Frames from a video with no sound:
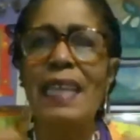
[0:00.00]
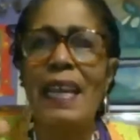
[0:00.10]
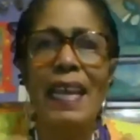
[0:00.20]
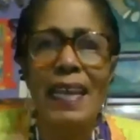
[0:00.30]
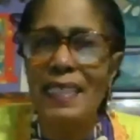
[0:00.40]

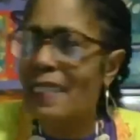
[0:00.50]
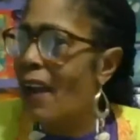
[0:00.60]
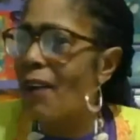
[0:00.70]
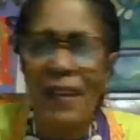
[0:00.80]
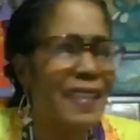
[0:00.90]
and it is
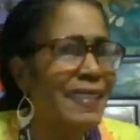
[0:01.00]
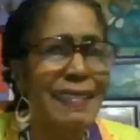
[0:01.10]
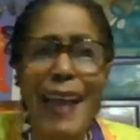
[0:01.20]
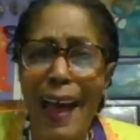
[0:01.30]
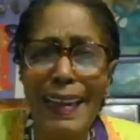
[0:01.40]
tough, and it's
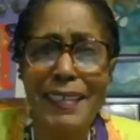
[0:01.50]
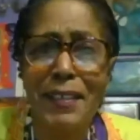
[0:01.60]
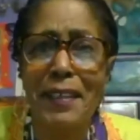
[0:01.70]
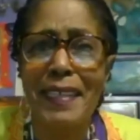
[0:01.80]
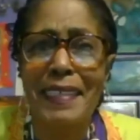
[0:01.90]
not as
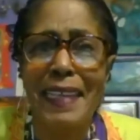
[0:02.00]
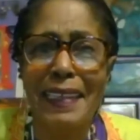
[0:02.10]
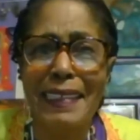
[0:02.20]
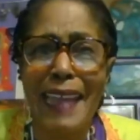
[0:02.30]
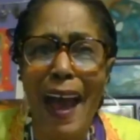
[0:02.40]
good as
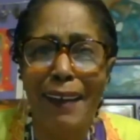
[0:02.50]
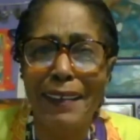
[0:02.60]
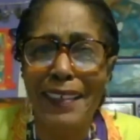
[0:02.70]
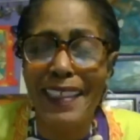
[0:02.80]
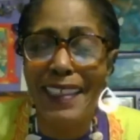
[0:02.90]
sitting down
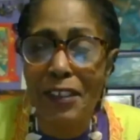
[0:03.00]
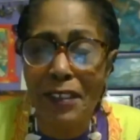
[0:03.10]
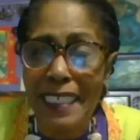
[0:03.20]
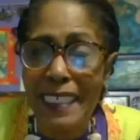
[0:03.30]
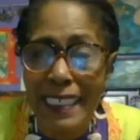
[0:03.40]
under the
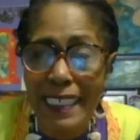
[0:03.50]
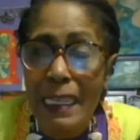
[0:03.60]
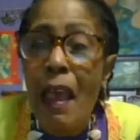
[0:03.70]
trees just